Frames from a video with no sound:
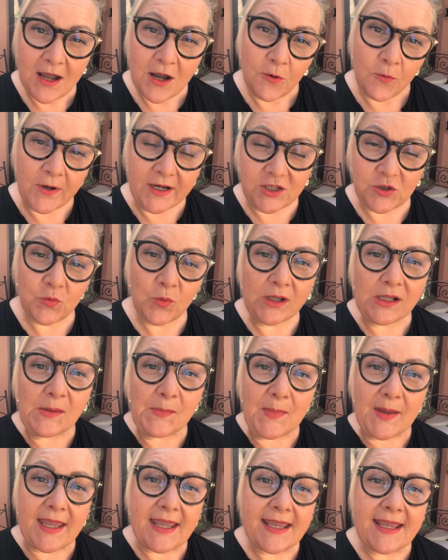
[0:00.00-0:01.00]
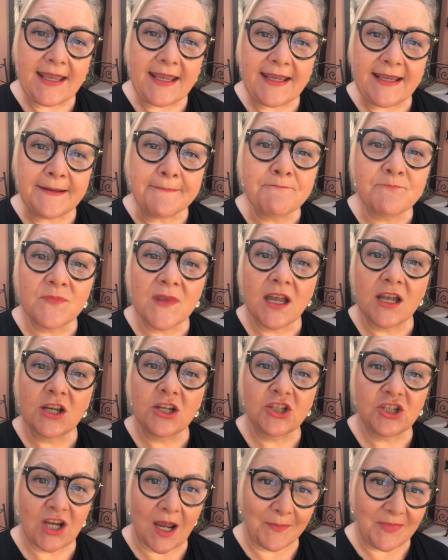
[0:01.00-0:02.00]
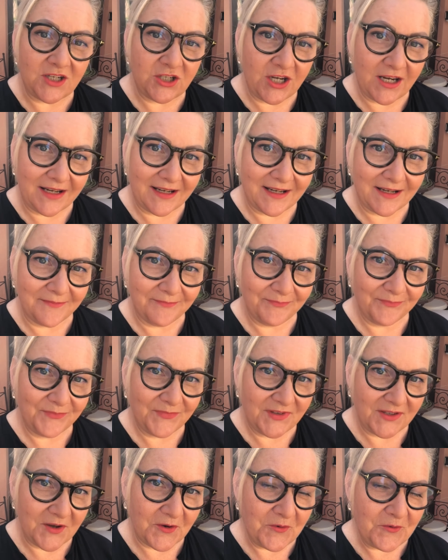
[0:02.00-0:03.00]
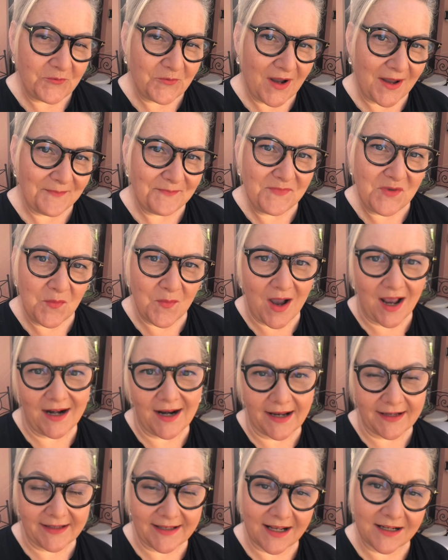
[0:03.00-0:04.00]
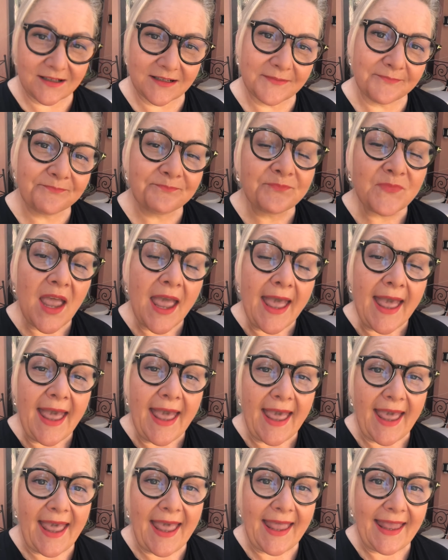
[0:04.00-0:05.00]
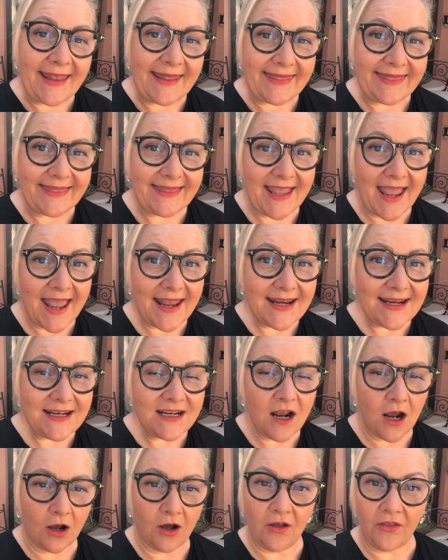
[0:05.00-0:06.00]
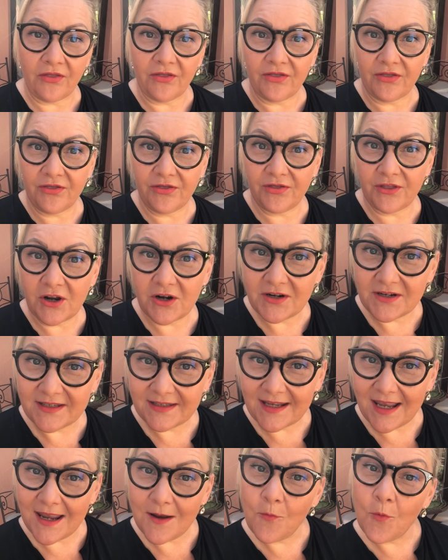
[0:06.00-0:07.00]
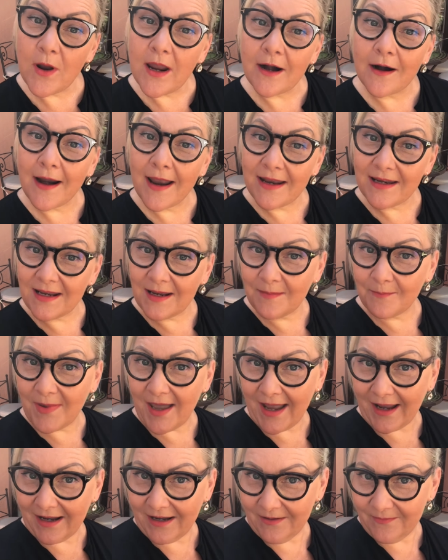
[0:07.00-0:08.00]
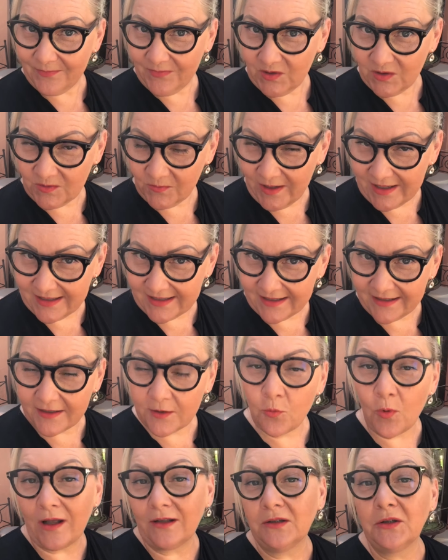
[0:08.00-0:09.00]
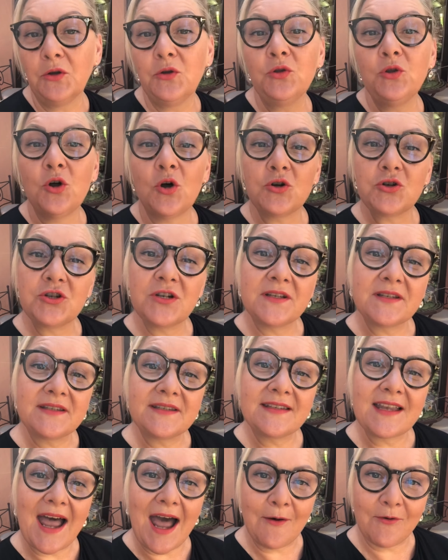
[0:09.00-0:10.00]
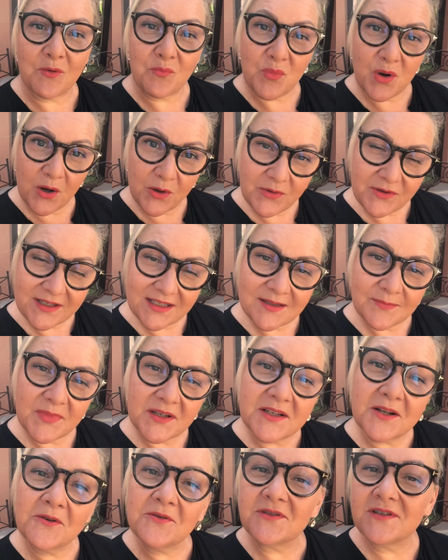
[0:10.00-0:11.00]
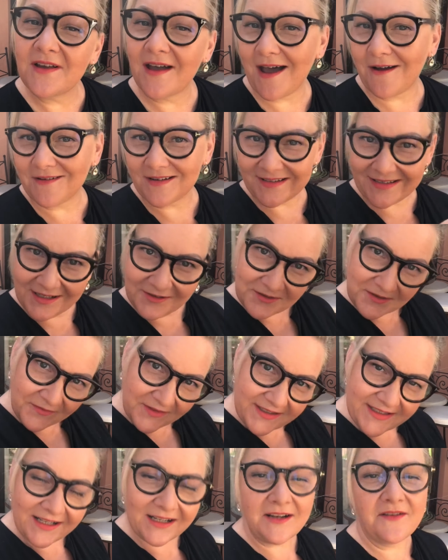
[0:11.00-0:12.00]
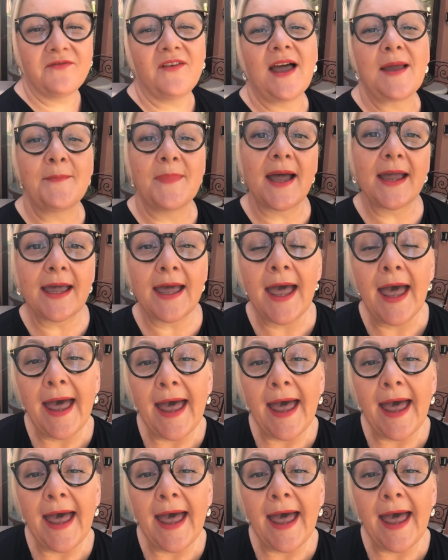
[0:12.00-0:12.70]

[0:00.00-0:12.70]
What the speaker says: which will be shabby chic, so you might like that. And then on Thursday we're heading back to Switzerland. Well, not just our posts but also ourselves, physically flying back.